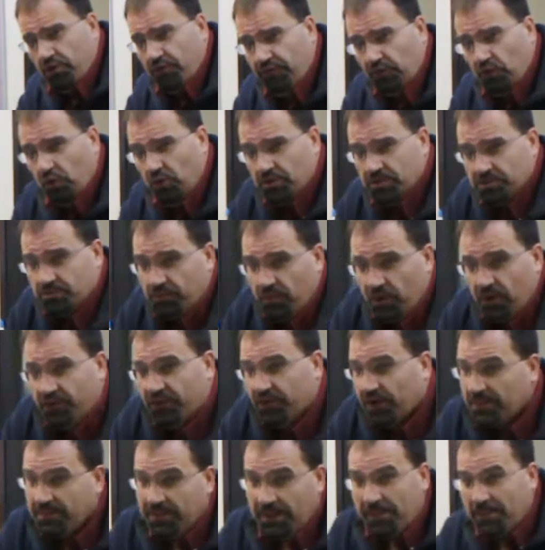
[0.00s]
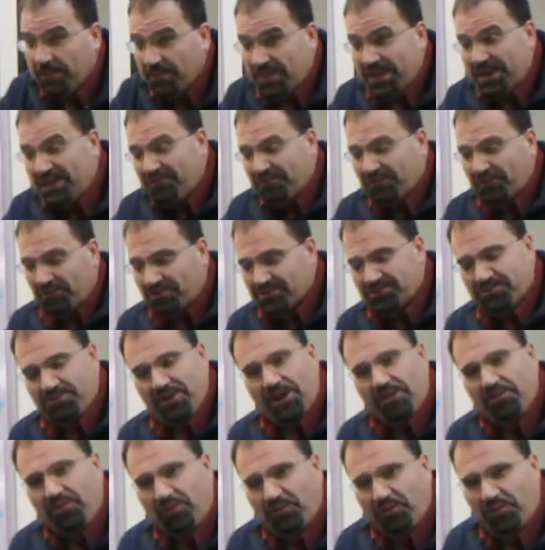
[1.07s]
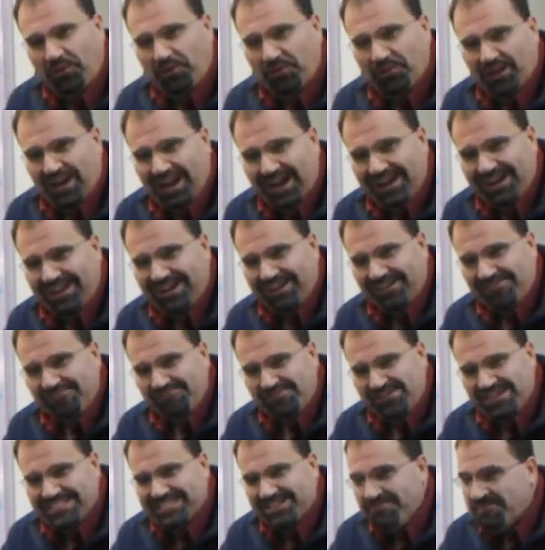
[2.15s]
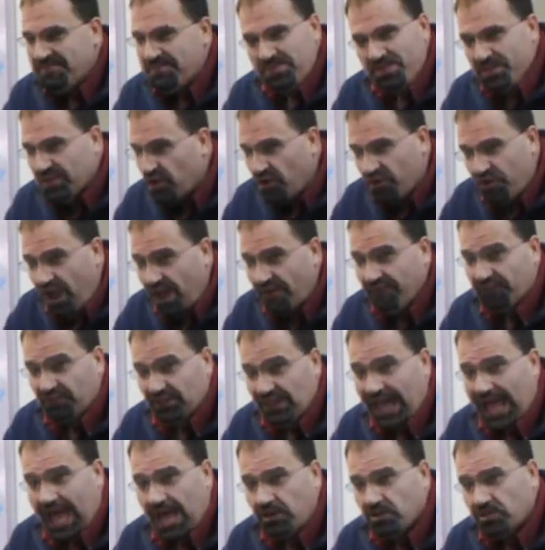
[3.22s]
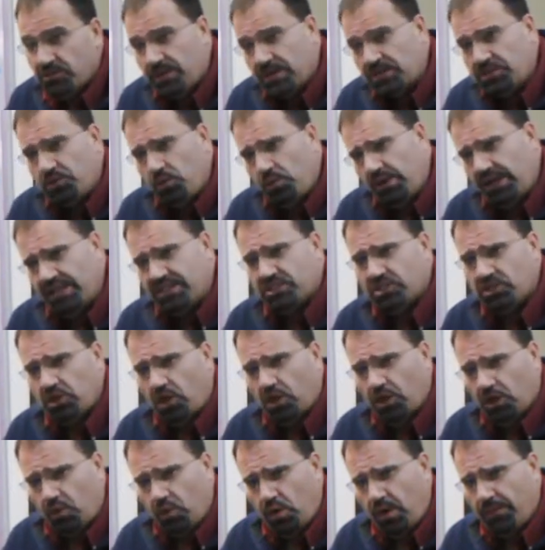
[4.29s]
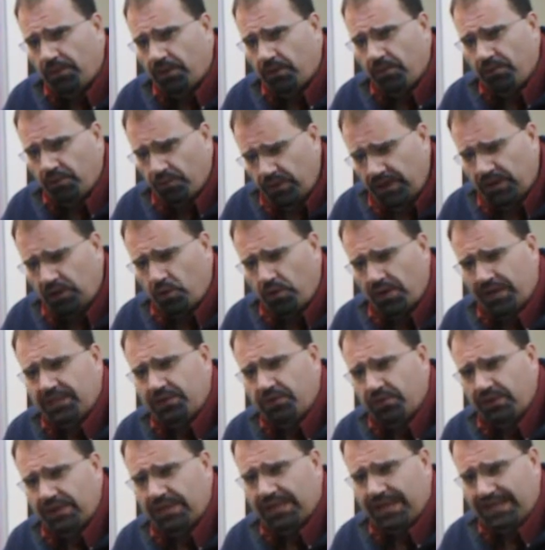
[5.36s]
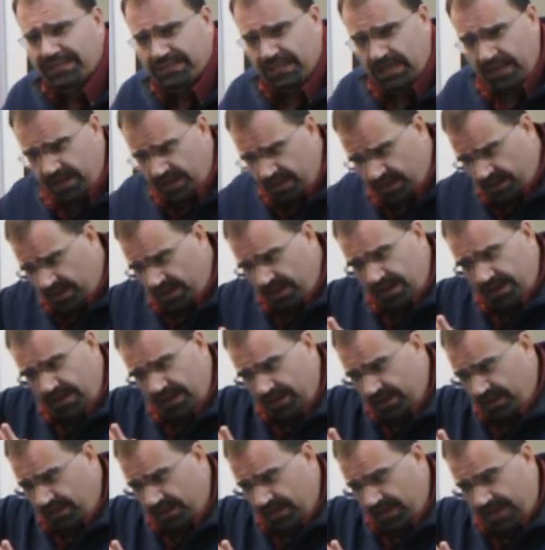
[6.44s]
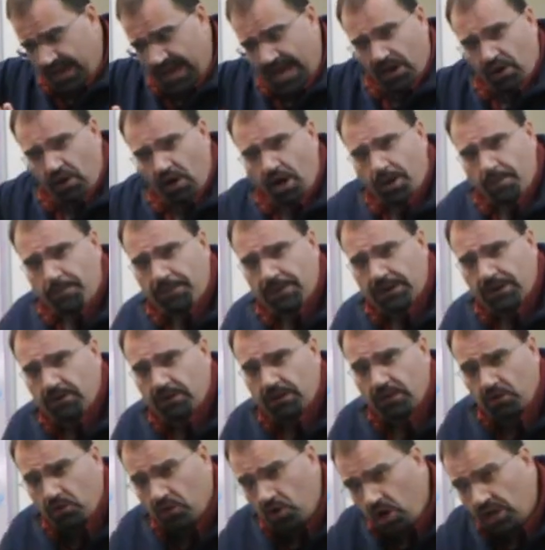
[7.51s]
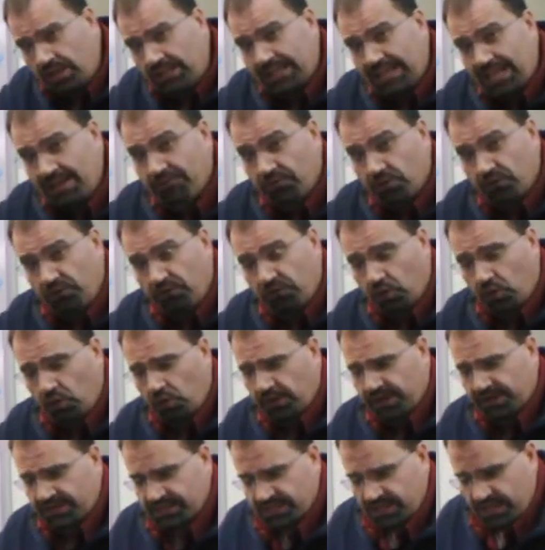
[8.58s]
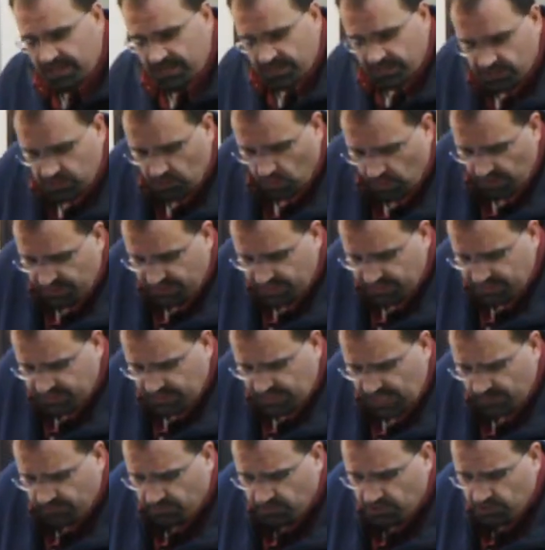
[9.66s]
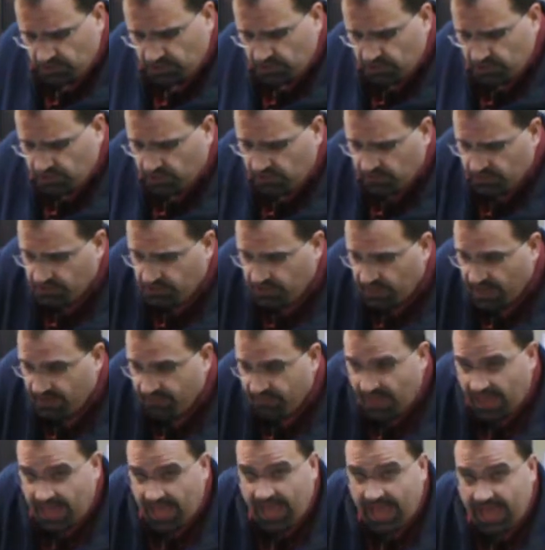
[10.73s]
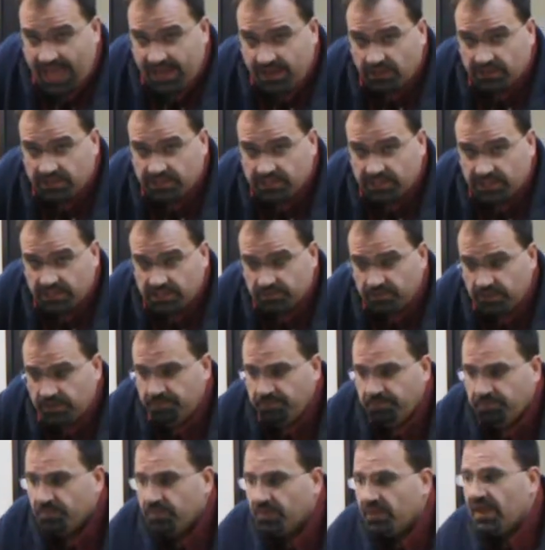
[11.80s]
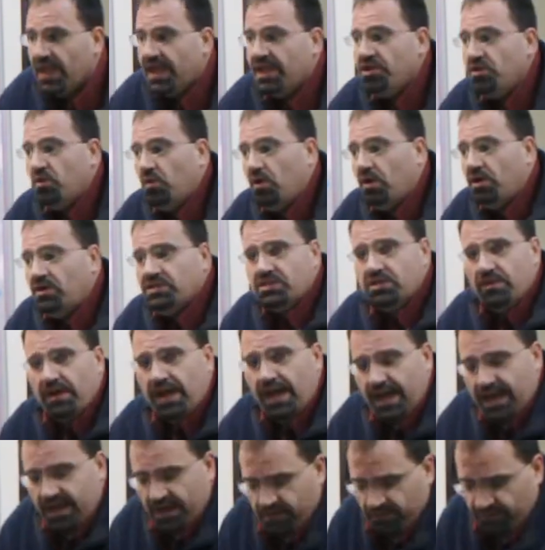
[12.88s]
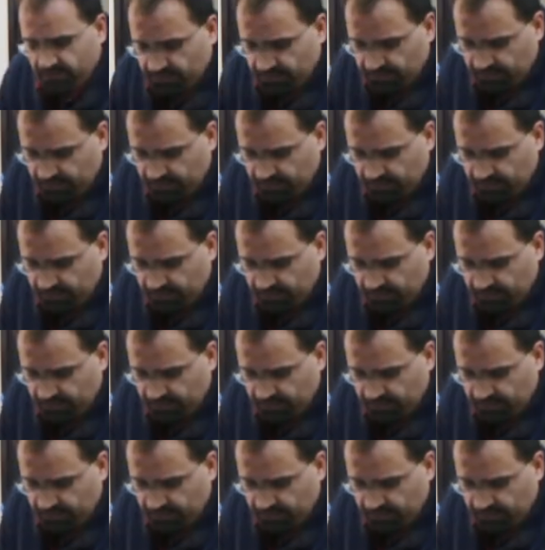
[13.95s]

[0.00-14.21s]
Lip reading: floor is perfect, but many floors around the world that I visit, they're not flat, especially when we install equipment. We quickly realize how unparalleled or unlevel the floor is. So what this enables you to do is you have angle adjustment, and you also have